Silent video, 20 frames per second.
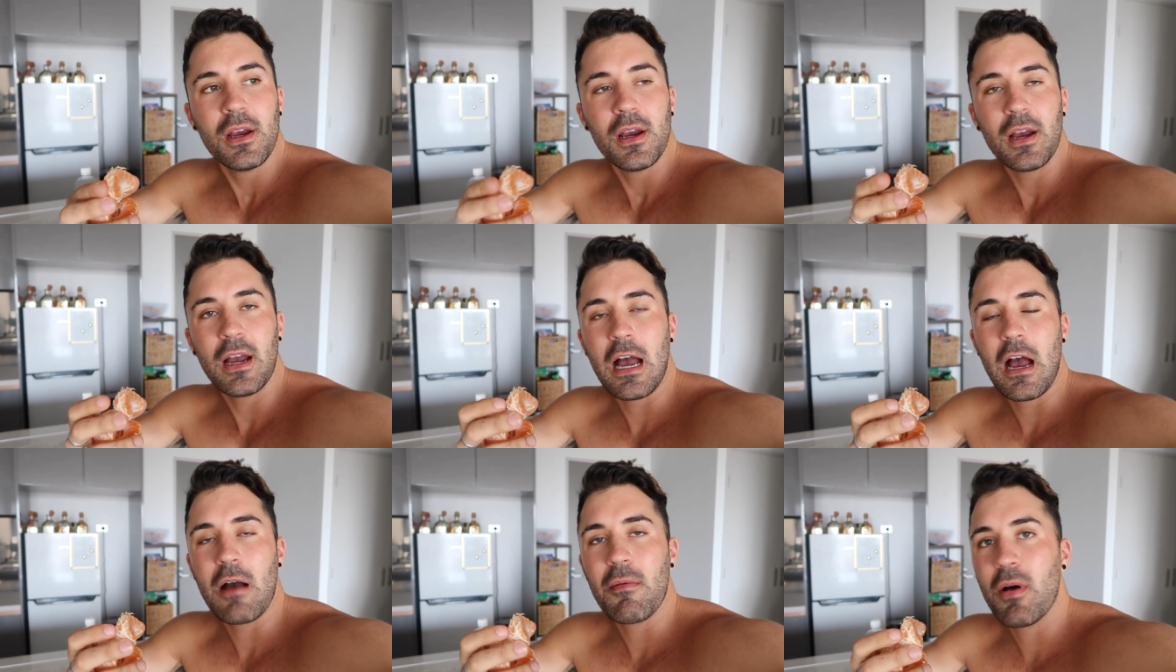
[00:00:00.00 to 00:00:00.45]

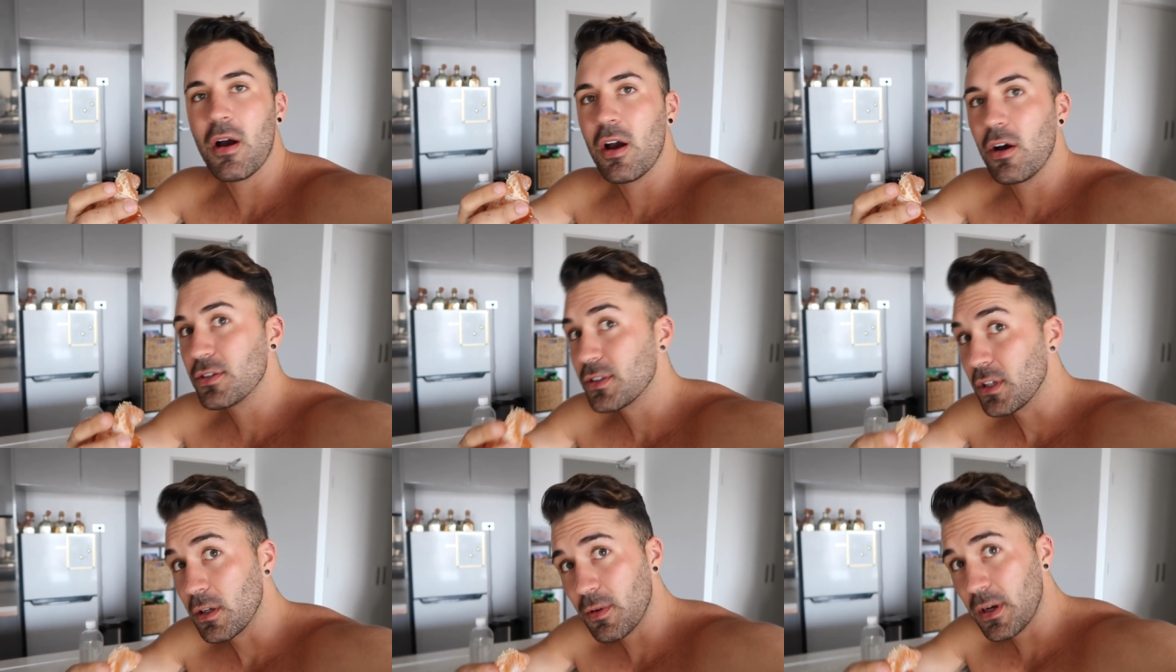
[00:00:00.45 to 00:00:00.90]
um, I
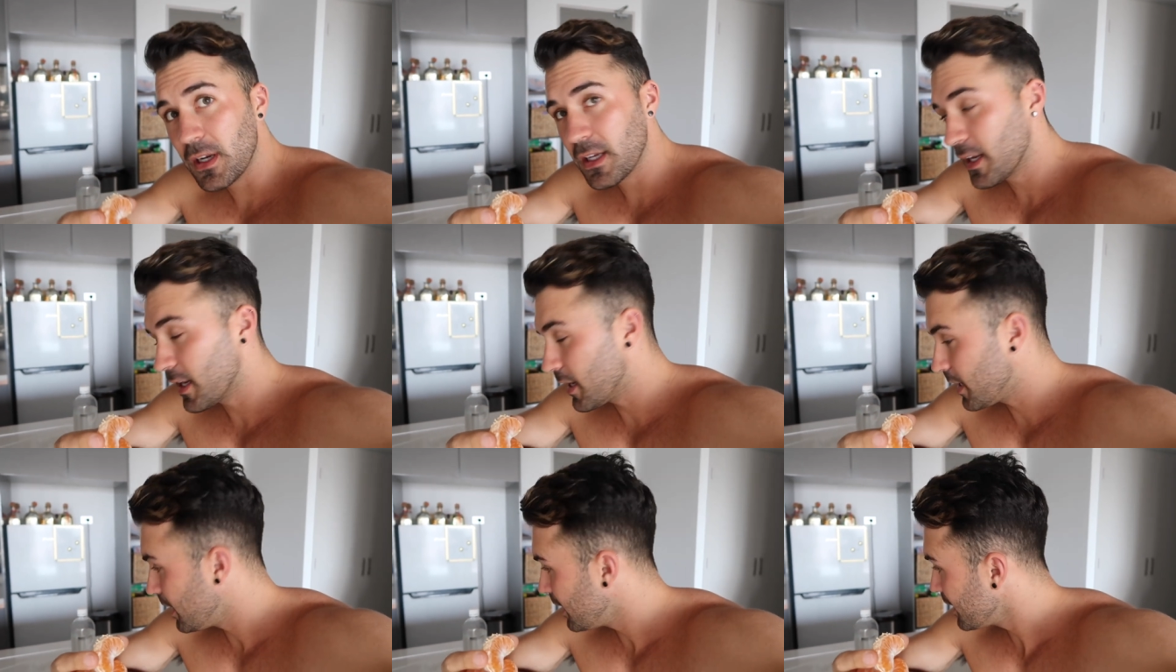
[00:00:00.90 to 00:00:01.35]
also wanna
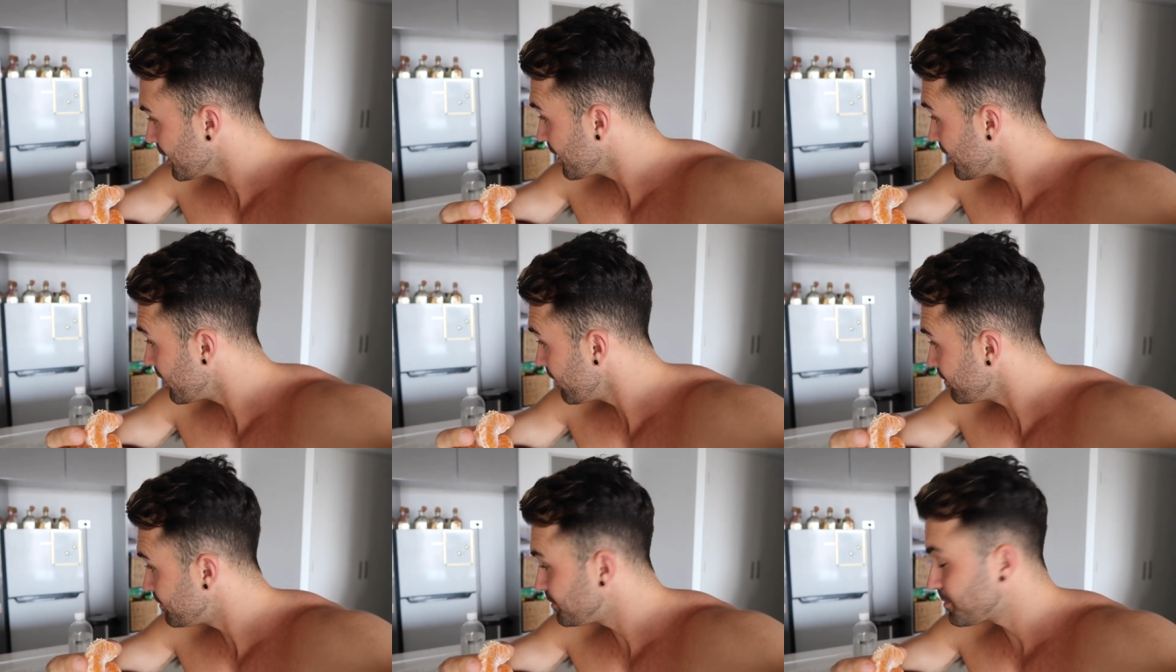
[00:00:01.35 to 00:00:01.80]
get a
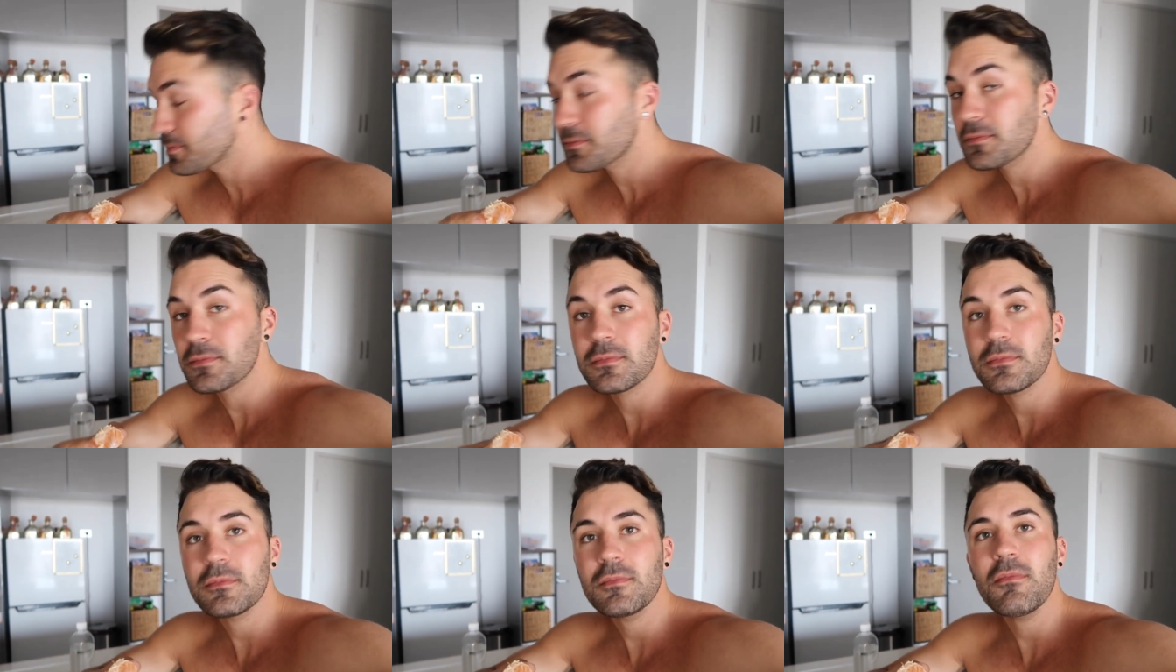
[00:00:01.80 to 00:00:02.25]
haircut
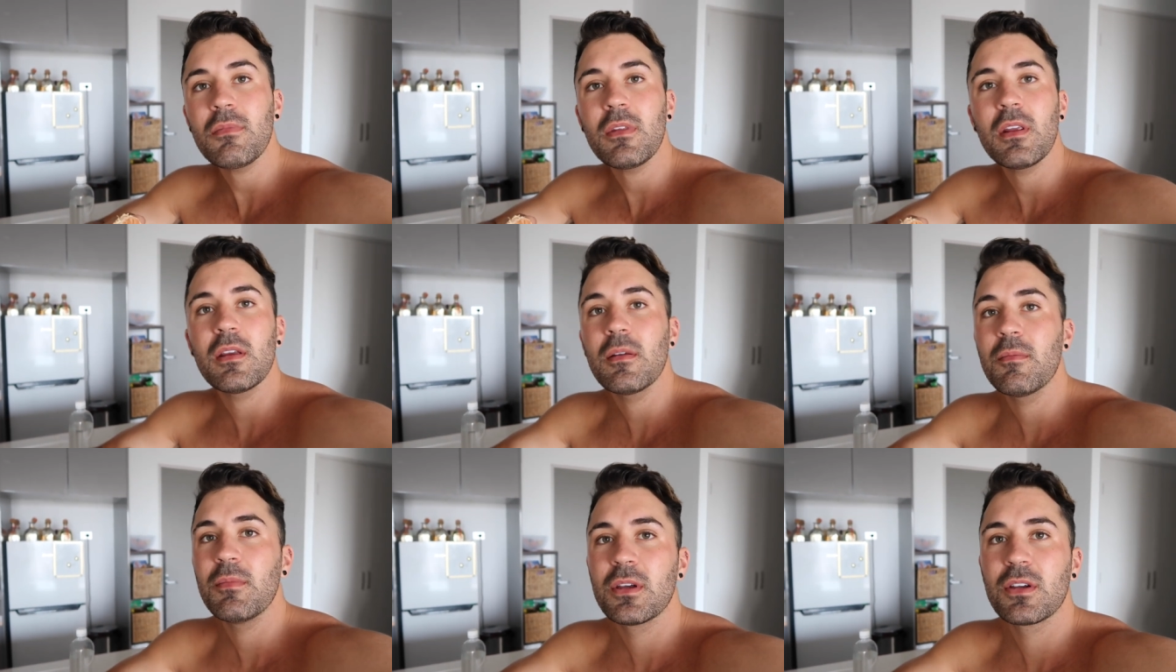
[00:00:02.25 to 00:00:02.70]

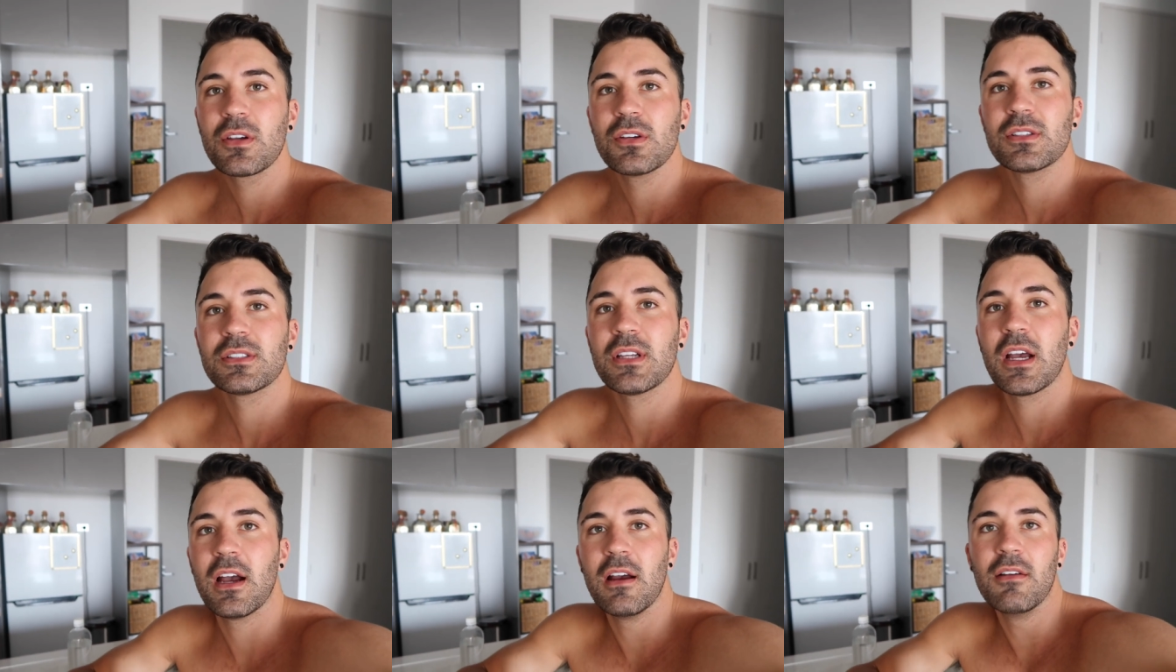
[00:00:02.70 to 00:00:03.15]

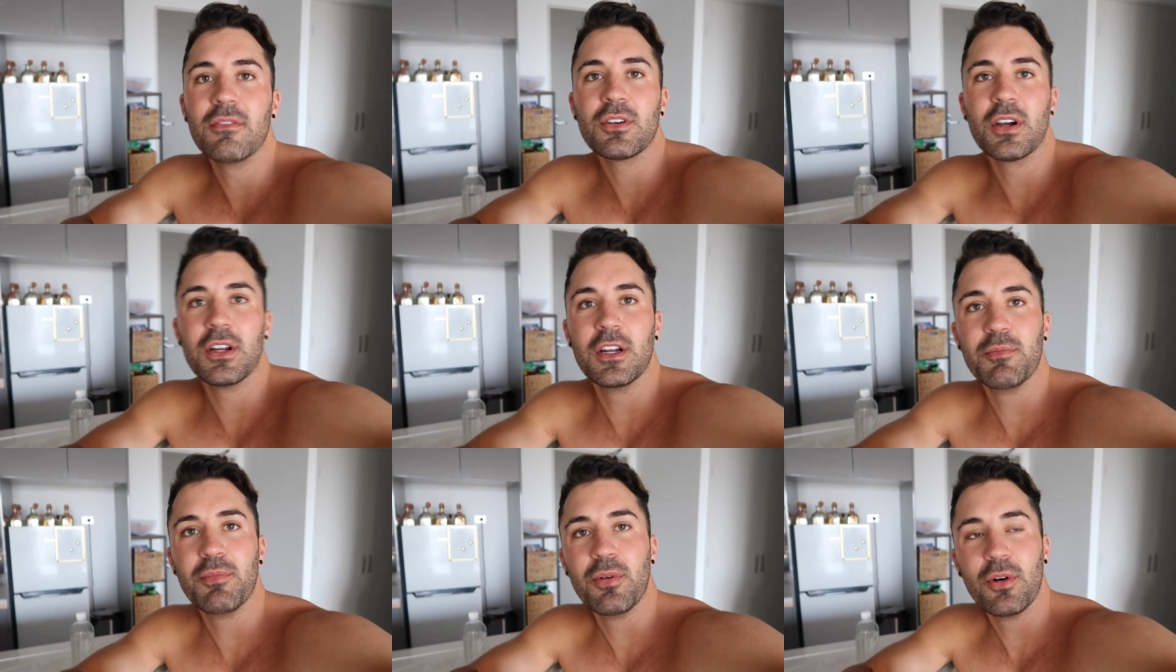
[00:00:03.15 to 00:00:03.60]
because I've
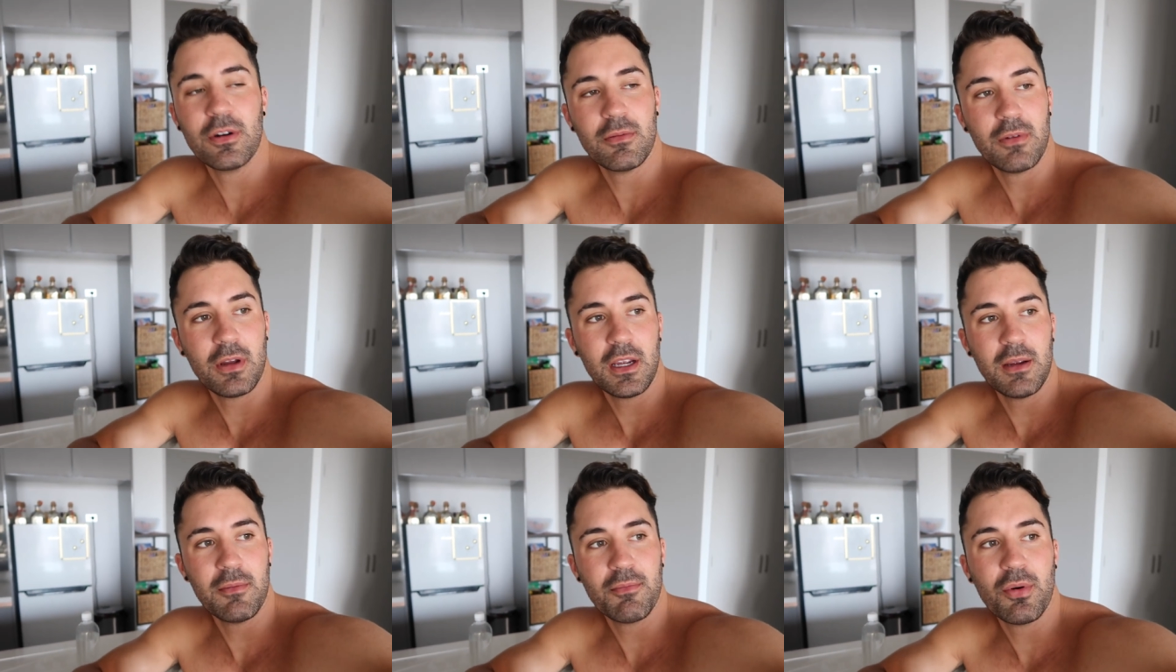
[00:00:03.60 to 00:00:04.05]
got an
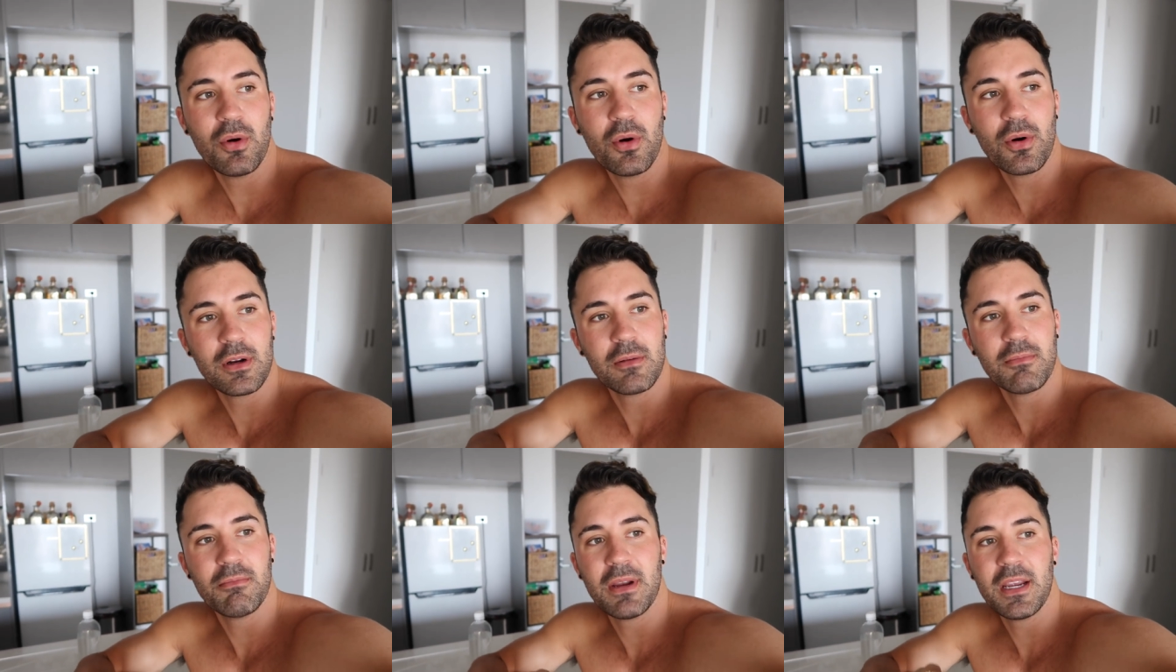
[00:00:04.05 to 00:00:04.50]
important,
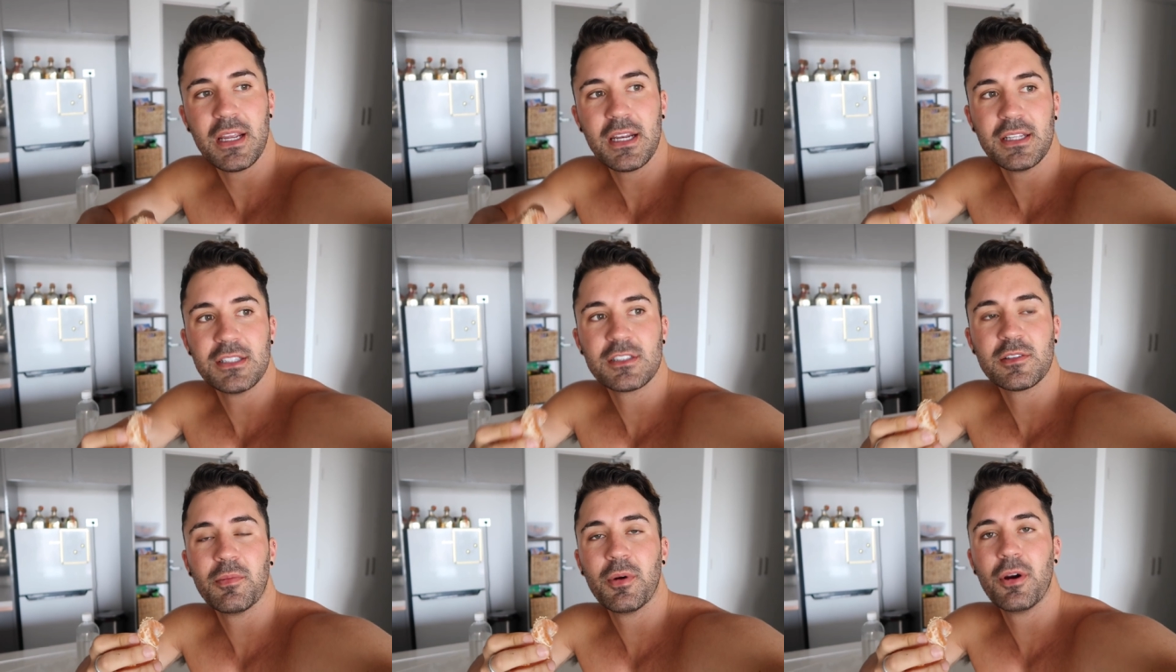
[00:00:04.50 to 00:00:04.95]
important
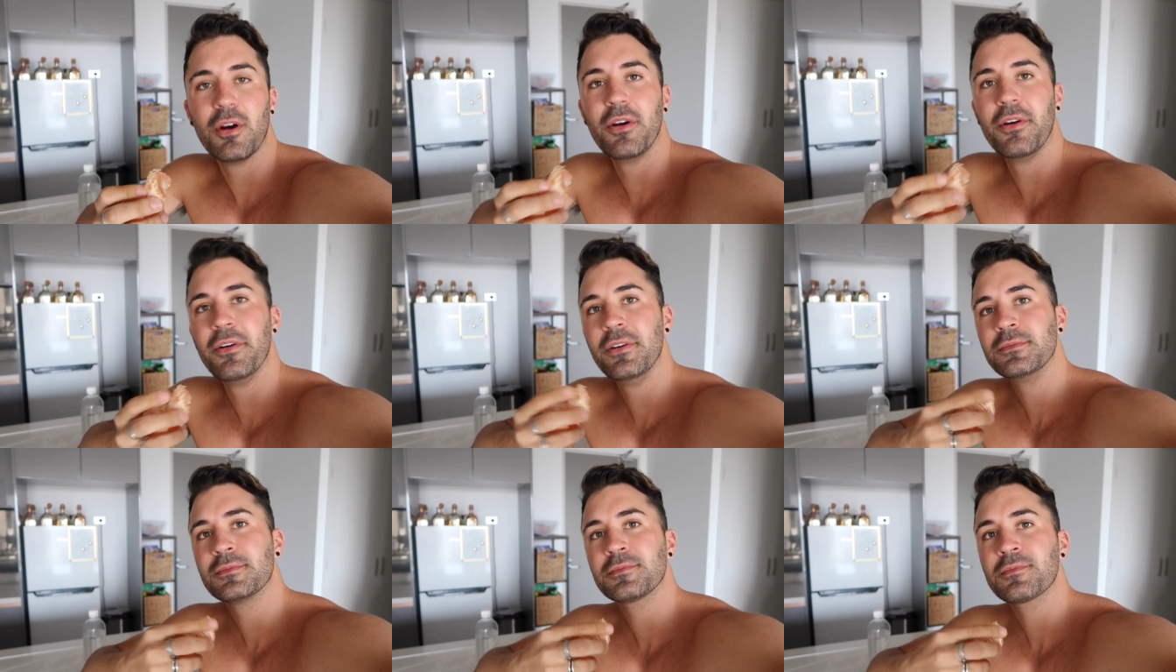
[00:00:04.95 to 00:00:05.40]
meeting
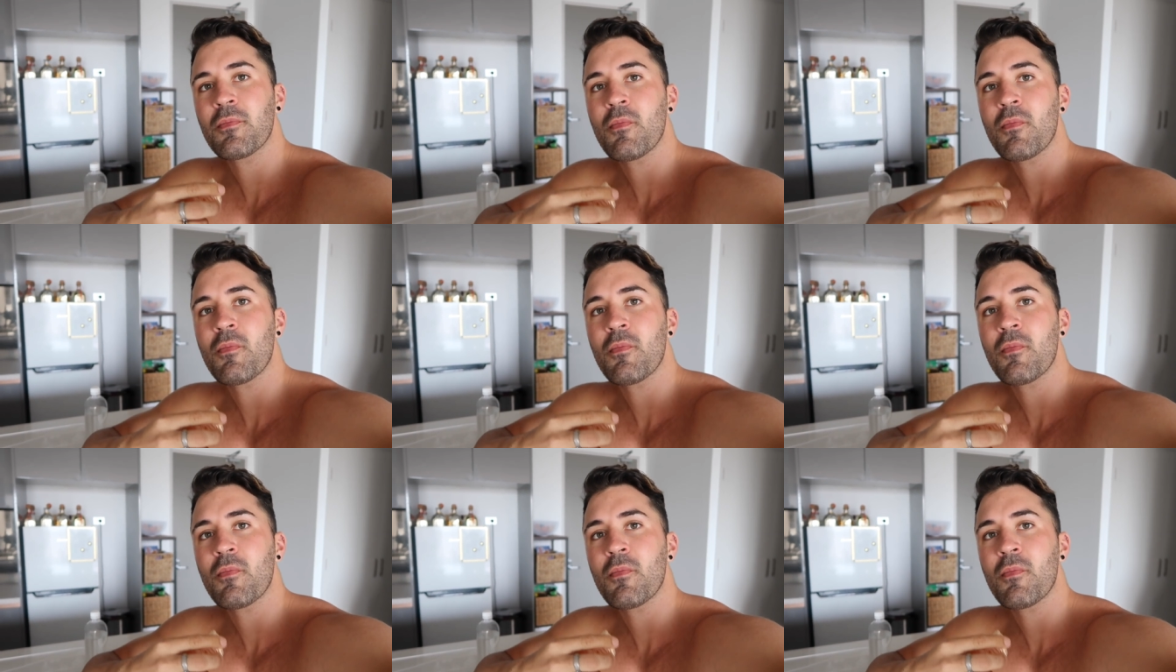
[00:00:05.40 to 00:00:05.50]
tomorrow.